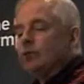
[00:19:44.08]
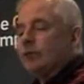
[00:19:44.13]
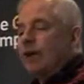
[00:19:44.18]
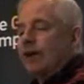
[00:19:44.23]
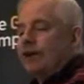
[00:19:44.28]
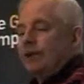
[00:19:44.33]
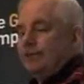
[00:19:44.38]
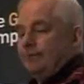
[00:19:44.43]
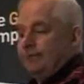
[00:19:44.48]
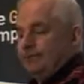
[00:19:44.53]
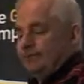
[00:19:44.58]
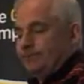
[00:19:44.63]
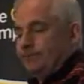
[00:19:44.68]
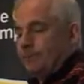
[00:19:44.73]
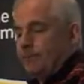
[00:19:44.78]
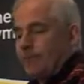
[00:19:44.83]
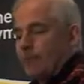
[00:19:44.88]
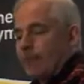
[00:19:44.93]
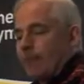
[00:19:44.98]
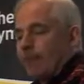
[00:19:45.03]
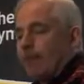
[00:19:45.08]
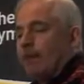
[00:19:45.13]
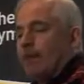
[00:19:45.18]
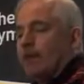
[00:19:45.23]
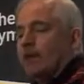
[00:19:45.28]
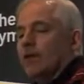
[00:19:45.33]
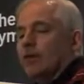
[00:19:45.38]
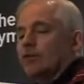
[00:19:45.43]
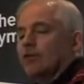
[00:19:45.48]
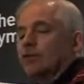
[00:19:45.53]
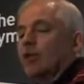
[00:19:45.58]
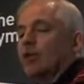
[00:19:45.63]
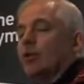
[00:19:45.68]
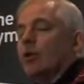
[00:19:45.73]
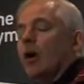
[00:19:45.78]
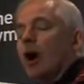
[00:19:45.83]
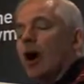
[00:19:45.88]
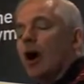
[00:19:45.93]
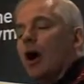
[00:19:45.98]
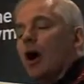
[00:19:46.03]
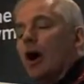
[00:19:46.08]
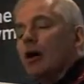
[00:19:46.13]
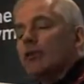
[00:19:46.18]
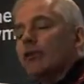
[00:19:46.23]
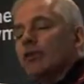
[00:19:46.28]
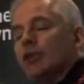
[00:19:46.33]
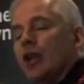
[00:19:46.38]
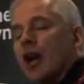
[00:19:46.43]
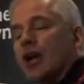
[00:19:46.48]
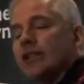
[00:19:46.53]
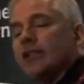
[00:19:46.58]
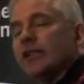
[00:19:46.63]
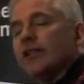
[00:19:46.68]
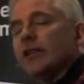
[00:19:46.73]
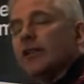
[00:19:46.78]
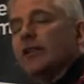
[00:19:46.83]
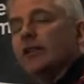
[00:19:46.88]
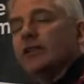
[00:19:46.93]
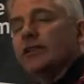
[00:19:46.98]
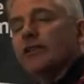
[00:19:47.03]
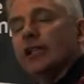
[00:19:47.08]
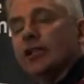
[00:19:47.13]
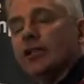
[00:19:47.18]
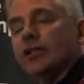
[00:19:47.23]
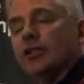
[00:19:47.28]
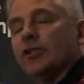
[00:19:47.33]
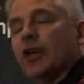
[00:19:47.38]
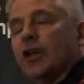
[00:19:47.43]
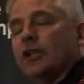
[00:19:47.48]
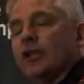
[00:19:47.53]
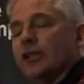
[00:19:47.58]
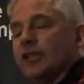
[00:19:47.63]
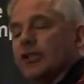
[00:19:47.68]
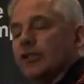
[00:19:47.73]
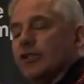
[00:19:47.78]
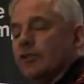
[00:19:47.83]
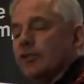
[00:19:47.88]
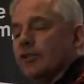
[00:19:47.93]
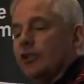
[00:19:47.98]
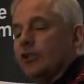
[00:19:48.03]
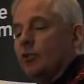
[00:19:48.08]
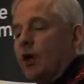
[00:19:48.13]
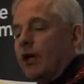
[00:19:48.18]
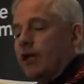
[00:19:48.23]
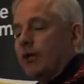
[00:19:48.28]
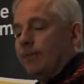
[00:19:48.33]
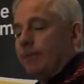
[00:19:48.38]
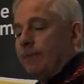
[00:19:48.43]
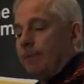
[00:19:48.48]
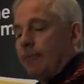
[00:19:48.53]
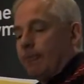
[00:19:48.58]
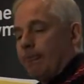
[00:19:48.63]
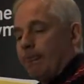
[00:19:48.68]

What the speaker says: more money. So over 1913 to 1971,